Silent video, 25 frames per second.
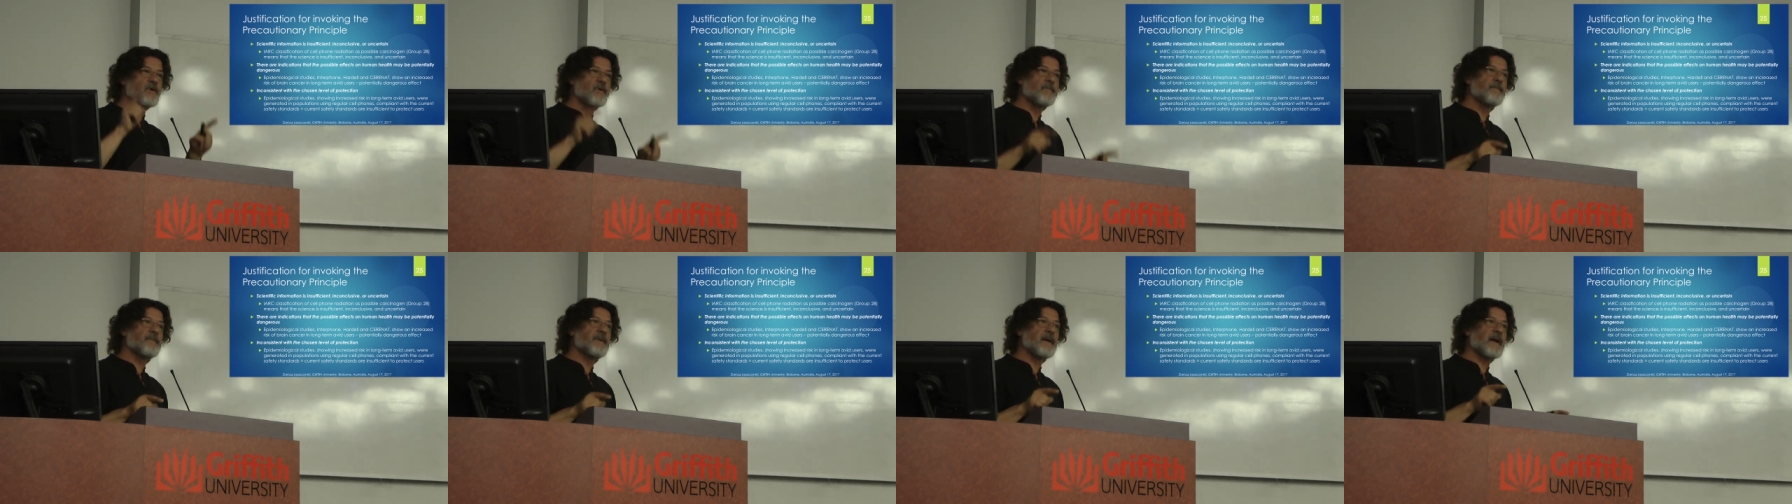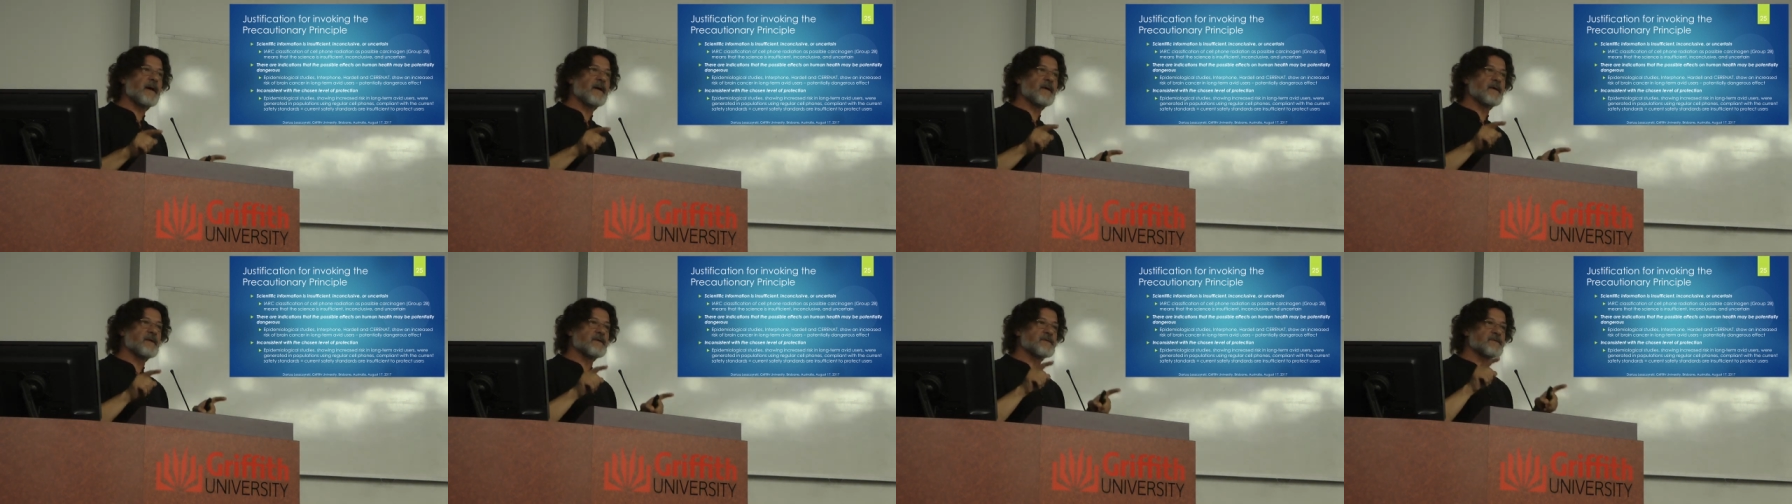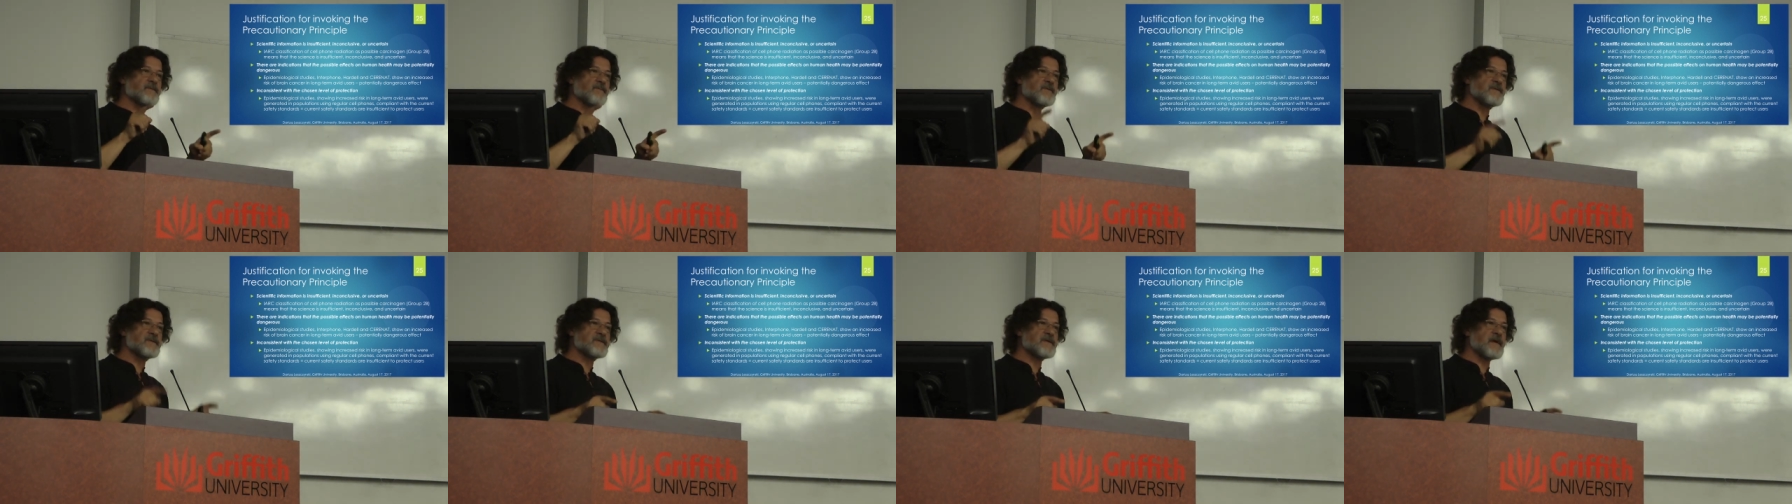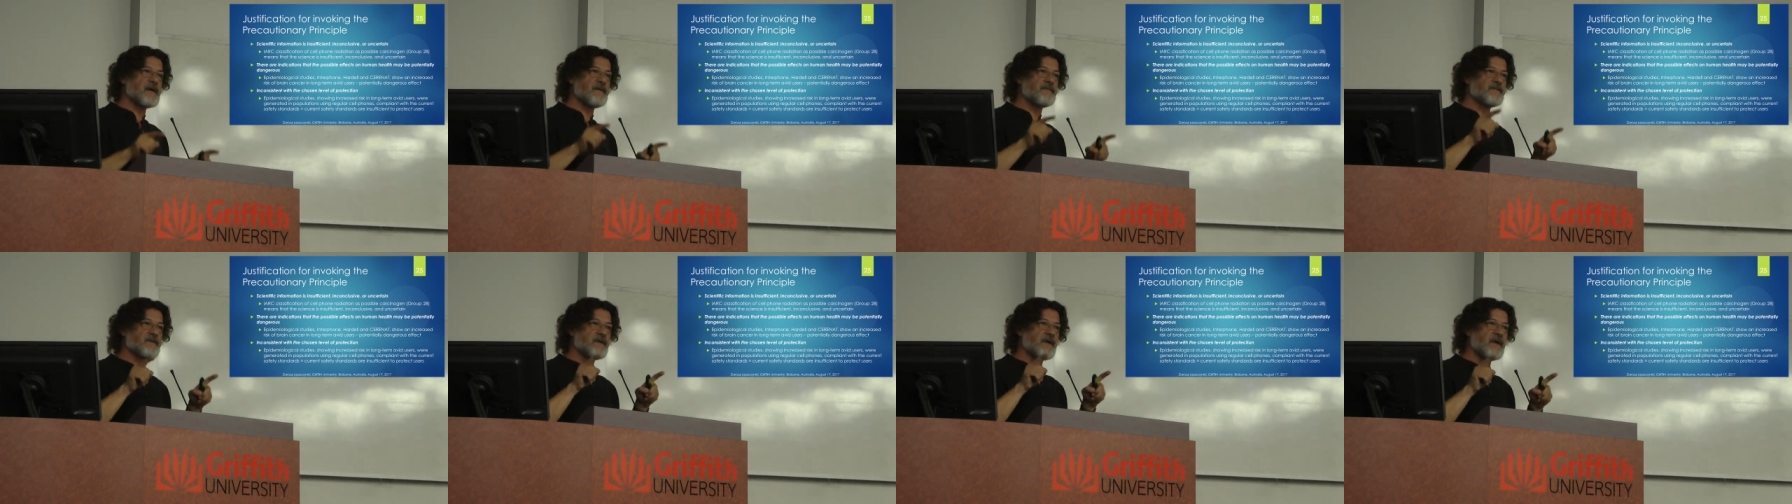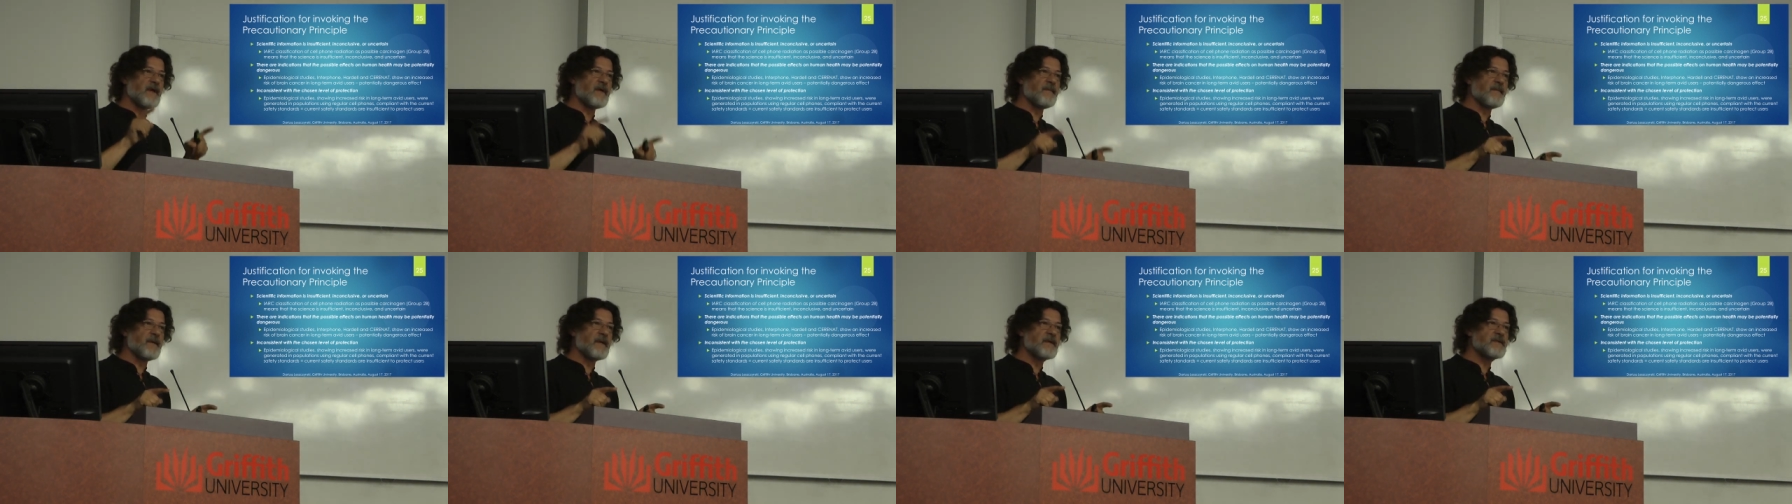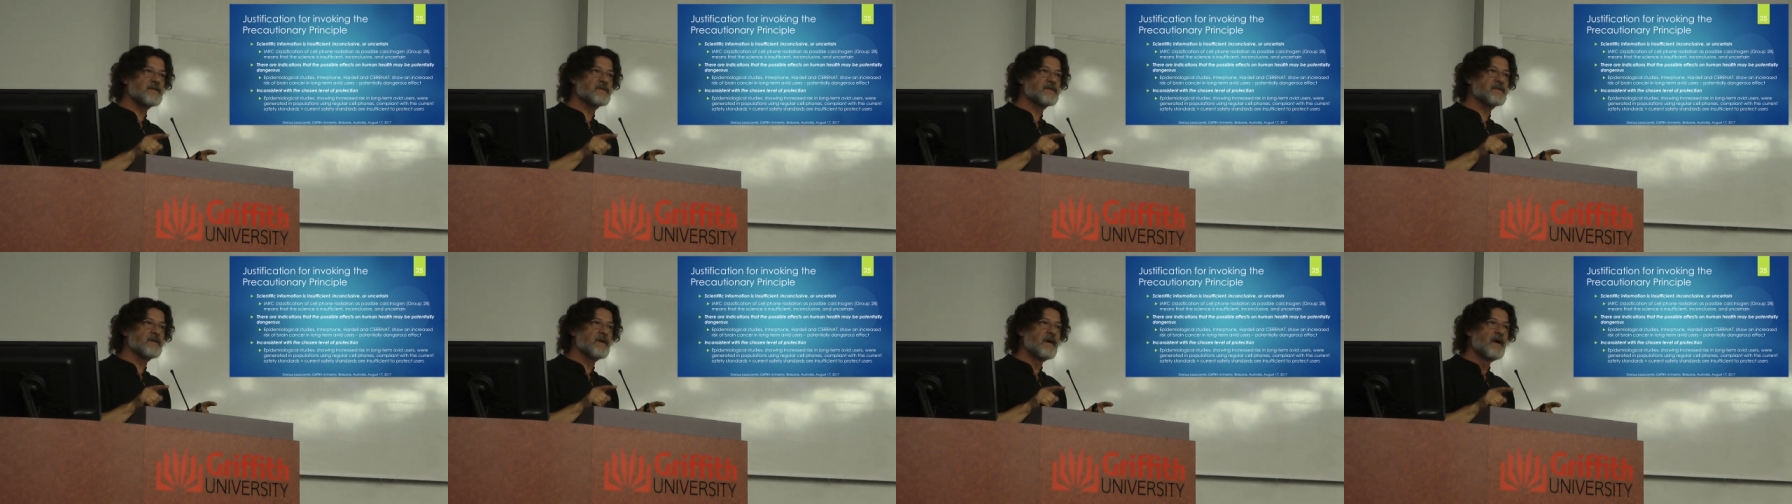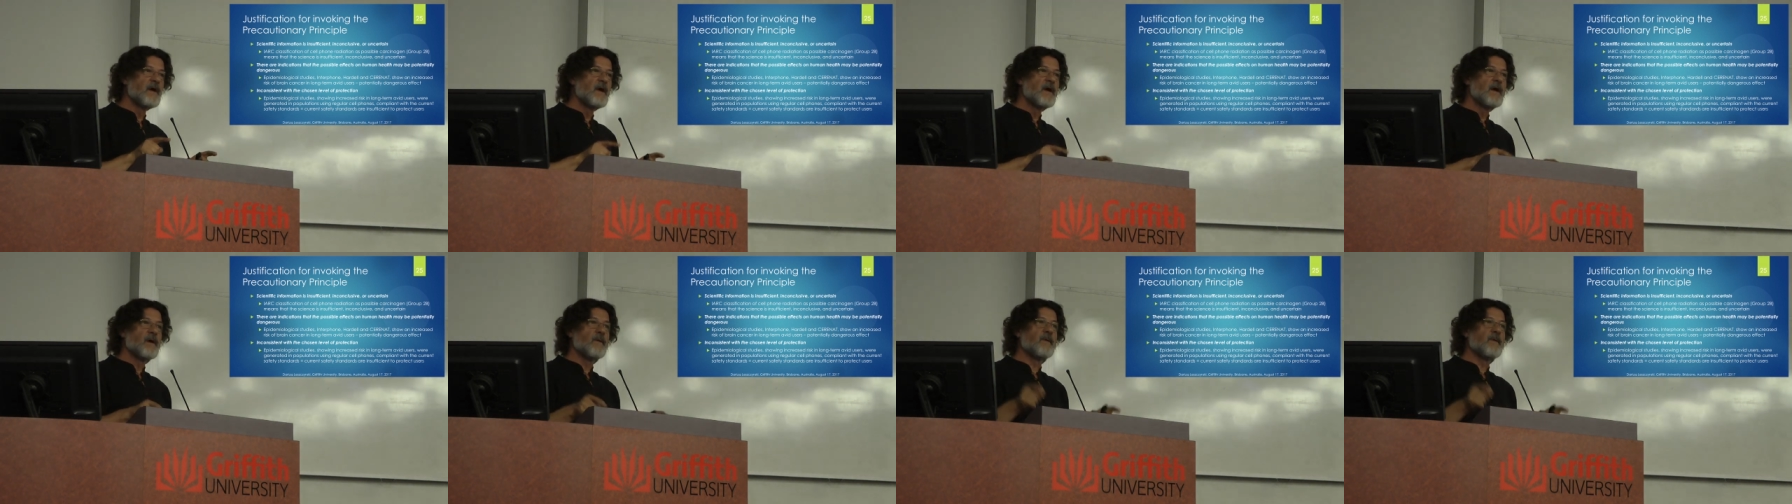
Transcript: in compliance with safety limits,